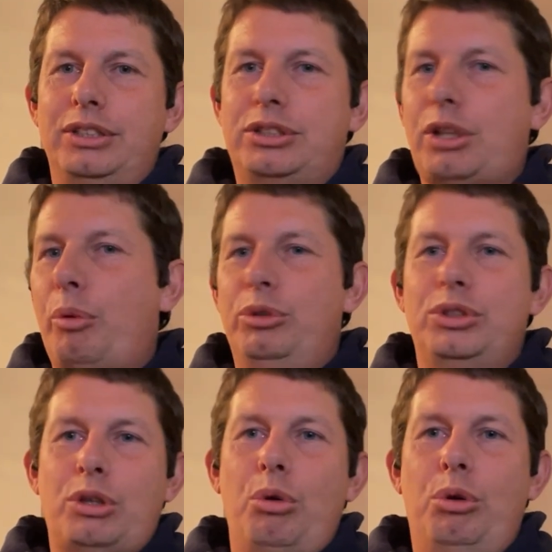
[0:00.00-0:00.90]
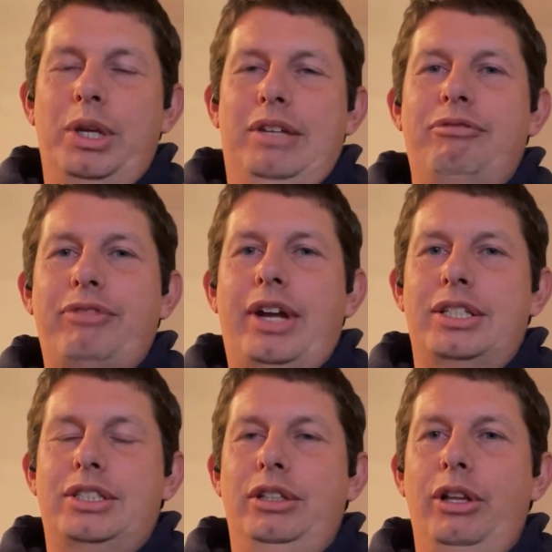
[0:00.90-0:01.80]
so quick and
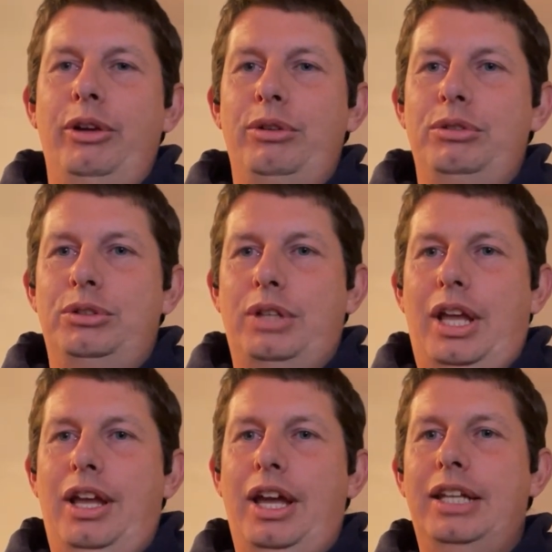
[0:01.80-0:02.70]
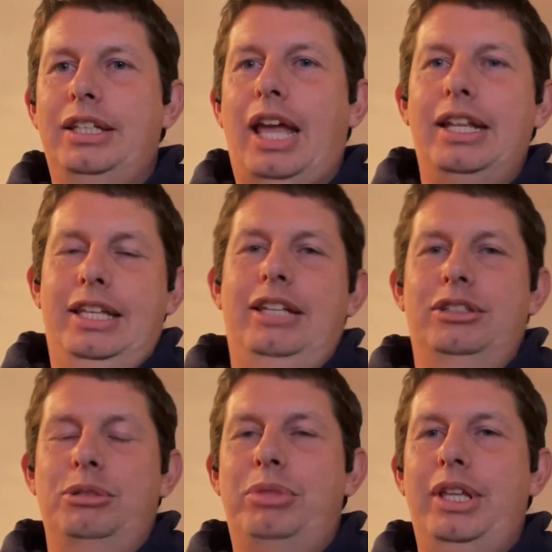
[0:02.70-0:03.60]
fast to learn and get
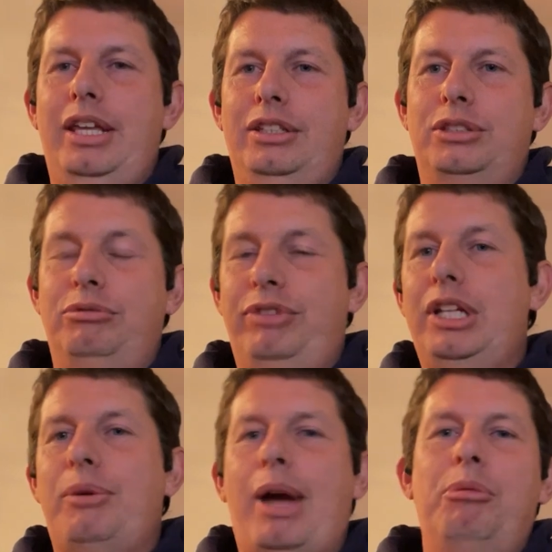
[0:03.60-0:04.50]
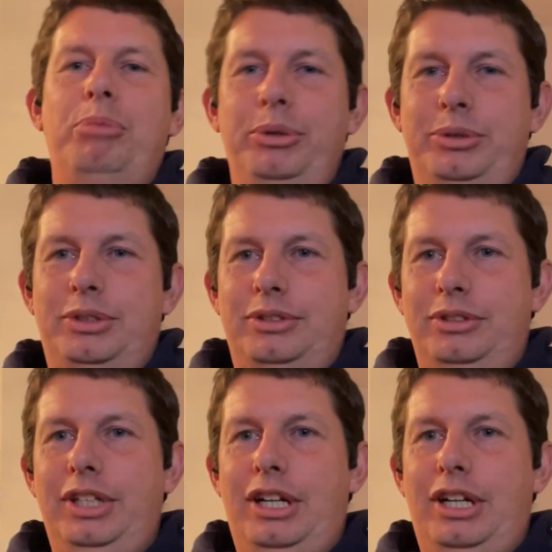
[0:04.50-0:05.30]
some video outputs,